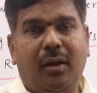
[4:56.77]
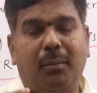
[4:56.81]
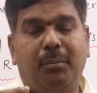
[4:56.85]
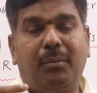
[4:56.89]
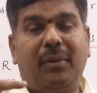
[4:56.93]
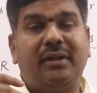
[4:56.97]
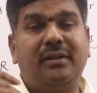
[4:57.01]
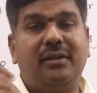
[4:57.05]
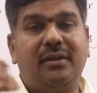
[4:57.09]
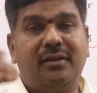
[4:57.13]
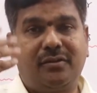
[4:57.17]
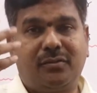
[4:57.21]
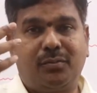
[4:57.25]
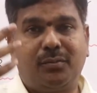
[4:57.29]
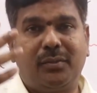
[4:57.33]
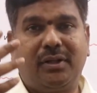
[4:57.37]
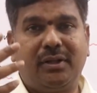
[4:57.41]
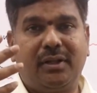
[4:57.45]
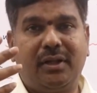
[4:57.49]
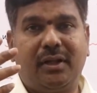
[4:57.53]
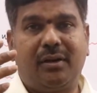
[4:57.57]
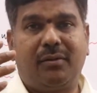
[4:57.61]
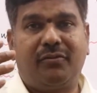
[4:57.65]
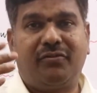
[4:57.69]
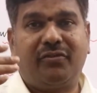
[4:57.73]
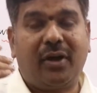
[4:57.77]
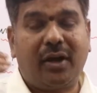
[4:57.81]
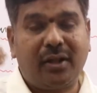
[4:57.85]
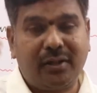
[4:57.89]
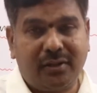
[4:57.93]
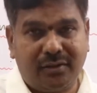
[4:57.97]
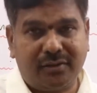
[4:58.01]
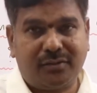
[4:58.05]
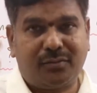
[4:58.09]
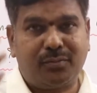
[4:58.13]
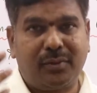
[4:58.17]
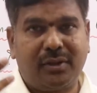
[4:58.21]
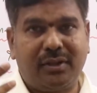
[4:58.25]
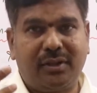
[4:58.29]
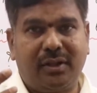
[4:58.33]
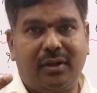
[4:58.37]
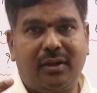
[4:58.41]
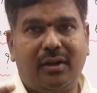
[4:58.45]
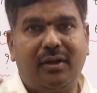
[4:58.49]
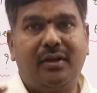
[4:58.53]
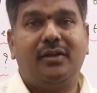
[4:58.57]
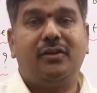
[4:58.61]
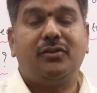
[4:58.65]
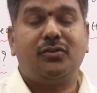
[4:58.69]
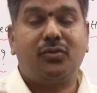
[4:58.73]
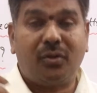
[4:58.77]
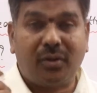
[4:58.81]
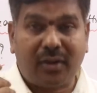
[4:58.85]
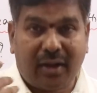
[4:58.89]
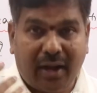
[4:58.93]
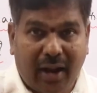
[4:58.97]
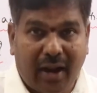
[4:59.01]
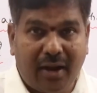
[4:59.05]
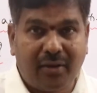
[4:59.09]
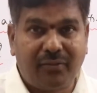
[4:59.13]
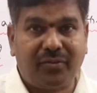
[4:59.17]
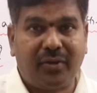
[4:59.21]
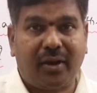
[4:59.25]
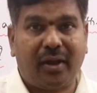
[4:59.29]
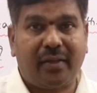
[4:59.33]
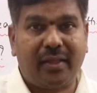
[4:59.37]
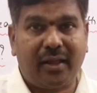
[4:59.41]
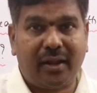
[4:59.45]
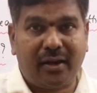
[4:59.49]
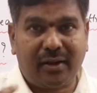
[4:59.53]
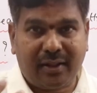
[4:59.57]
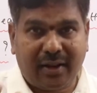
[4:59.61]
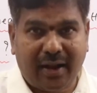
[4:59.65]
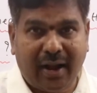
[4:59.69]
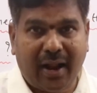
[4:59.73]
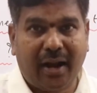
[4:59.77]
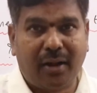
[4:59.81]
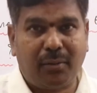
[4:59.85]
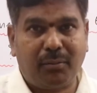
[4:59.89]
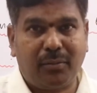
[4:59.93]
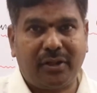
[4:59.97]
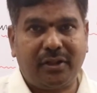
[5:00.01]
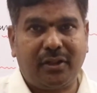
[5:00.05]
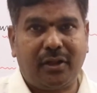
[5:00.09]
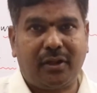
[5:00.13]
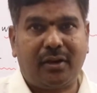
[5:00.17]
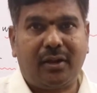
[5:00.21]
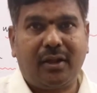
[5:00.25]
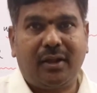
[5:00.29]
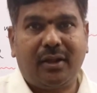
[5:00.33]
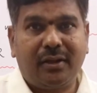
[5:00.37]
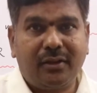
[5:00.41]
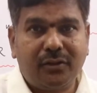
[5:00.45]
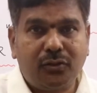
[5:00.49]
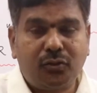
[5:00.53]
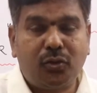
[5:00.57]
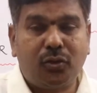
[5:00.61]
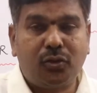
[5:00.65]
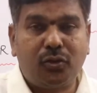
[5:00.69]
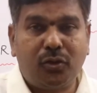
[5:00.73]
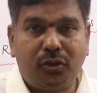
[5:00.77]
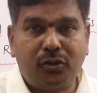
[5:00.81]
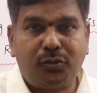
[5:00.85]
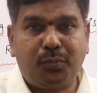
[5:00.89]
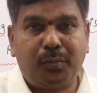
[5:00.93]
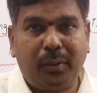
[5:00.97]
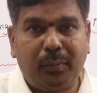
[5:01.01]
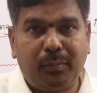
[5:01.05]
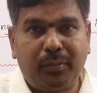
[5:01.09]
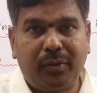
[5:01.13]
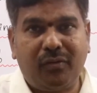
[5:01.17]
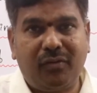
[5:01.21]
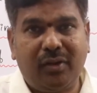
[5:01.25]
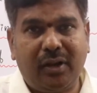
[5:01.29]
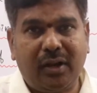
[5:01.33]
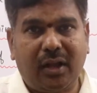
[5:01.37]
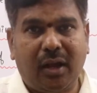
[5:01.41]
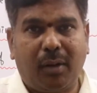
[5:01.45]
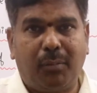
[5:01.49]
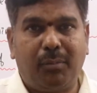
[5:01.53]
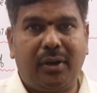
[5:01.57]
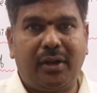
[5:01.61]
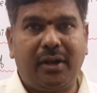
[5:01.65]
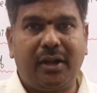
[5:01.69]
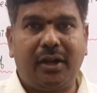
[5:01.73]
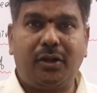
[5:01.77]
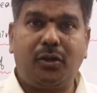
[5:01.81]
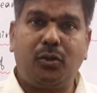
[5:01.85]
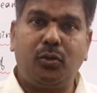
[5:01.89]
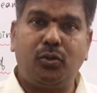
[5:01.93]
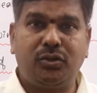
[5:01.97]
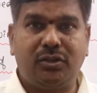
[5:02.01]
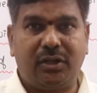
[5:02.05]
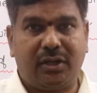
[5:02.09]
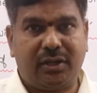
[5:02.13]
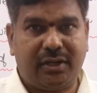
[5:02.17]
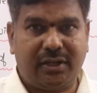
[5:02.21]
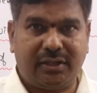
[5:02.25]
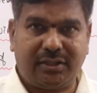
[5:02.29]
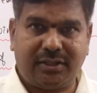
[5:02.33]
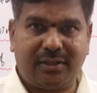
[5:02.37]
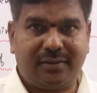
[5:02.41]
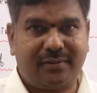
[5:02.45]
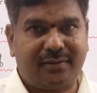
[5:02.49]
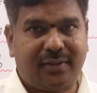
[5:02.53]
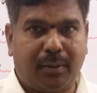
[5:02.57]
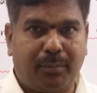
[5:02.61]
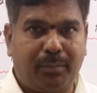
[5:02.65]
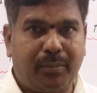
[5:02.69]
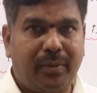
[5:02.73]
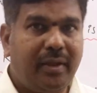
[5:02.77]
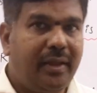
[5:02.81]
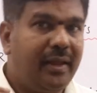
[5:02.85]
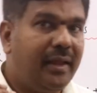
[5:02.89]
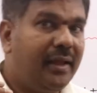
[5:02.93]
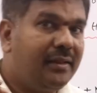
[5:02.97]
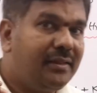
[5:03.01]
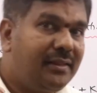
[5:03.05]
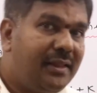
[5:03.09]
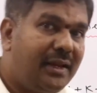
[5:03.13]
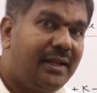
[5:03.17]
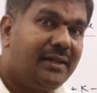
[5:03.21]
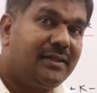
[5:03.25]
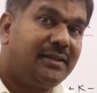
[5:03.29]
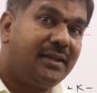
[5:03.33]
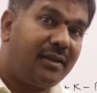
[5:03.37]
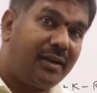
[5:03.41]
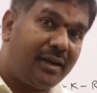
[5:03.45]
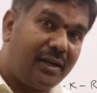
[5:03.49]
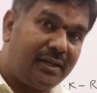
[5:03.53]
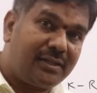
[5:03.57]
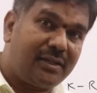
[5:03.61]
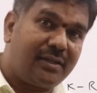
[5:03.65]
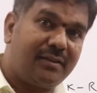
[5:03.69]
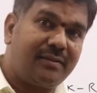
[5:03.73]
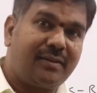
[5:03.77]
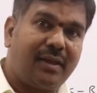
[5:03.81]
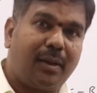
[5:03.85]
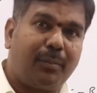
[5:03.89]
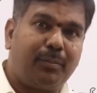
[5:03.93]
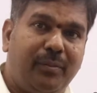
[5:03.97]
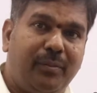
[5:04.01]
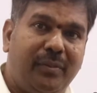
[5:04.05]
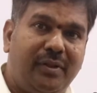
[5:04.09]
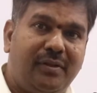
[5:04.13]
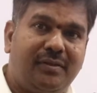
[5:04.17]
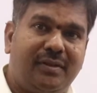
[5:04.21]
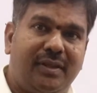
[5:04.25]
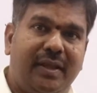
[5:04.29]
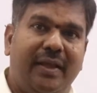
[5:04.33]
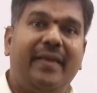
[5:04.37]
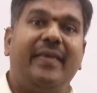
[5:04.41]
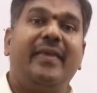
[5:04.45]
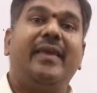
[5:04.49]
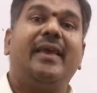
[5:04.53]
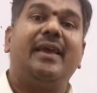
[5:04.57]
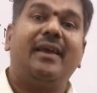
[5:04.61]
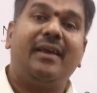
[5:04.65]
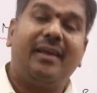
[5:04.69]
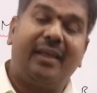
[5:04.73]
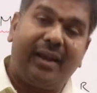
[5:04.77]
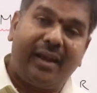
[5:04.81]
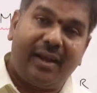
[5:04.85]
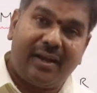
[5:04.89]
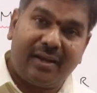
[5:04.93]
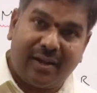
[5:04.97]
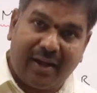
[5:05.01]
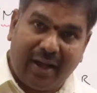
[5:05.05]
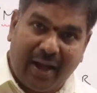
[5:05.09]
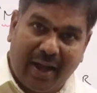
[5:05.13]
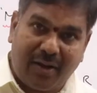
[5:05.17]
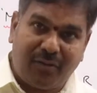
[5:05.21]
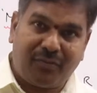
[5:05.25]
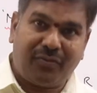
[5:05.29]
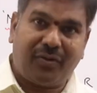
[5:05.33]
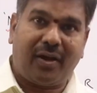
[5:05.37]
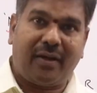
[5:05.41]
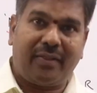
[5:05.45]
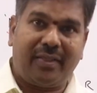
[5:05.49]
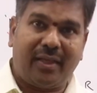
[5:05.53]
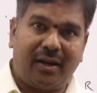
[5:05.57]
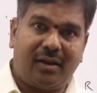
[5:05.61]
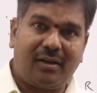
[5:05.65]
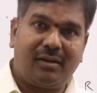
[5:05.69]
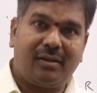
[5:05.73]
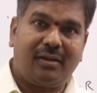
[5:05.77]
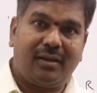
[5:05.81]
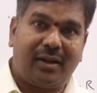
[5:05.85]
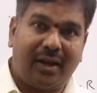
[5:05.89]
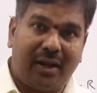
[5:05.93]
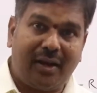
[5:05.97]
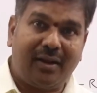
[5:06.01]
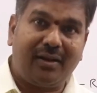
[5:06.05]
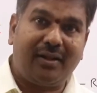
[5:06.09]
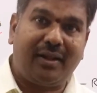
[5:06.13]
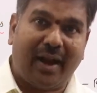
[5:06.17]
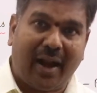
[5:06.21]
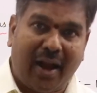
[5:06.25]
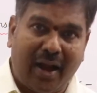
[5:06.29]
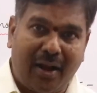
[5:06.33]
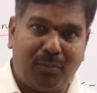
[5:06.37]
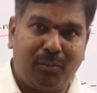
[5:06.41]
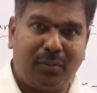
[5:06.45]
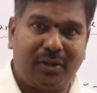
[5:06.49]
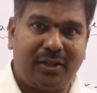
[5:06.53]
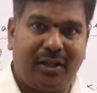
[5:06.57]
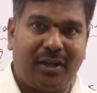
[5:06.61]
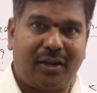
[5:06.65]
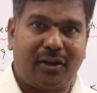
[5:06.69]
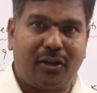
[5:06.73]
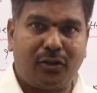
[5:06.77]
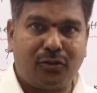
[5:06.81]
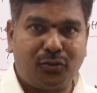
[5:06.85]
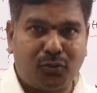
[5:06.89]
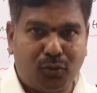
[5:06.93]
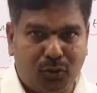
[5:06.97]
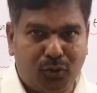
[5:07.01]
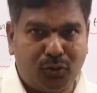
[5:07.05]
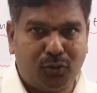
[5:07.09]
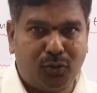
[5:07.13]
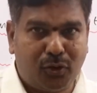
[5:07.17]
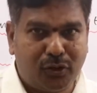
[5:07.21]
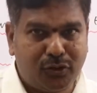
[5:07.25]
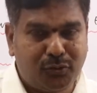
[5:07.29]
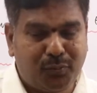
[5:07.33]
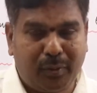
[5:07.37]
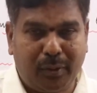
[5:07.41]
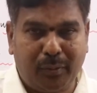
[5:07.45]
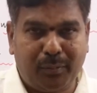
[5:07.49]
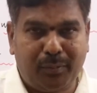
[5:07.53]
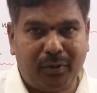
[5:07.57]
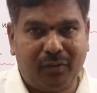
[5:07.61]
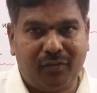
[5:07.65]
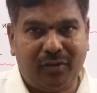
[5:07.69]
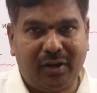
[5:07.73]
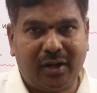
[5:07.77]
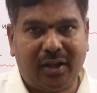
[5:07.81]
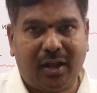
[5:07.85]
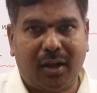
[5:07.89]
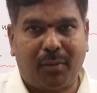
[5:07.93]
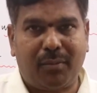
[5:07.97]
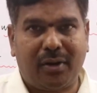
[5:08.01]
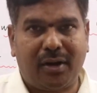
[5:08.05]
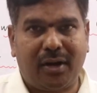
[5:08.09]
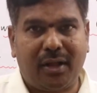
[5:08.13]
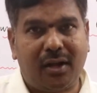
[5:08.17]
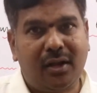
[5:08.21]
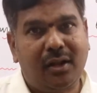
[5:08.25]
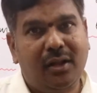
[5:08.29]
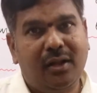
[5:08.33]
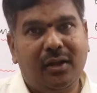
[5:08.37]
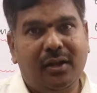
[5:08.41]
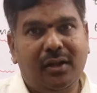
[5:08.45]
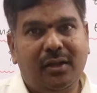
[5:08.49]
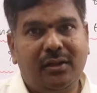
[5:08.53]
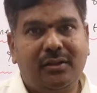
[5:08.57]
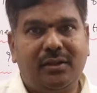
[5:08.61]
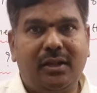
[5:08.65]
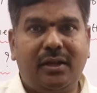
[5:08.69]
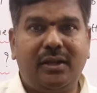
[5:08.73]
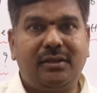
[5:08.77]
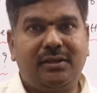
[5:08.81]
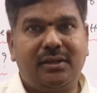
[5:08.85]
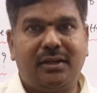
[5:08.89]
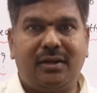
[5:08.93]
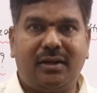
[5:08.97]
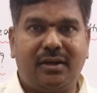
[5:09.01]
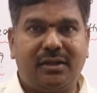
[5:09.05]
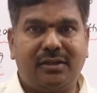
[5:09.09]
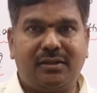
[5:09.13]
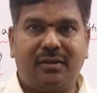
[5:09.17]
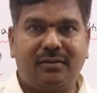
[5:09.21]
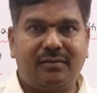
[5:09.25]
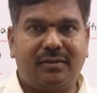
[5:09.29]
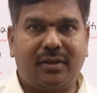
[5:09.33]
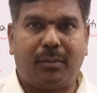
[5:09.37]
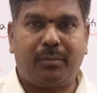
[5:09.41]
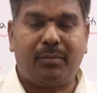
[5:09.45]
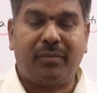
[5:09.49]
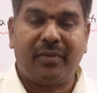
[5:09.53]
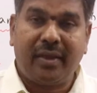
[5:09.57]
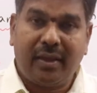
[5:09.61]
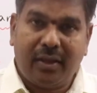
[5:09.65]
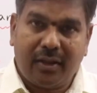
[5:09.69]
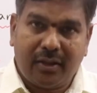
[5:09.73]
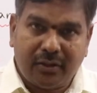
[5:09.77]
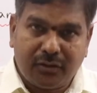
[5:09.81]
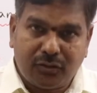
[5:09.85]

mother's mother, father's mother, so grandfather, grandmother, so those people will come under two generations up. Three generations means great grandfather, great grandmother, so those people will come under three generations up.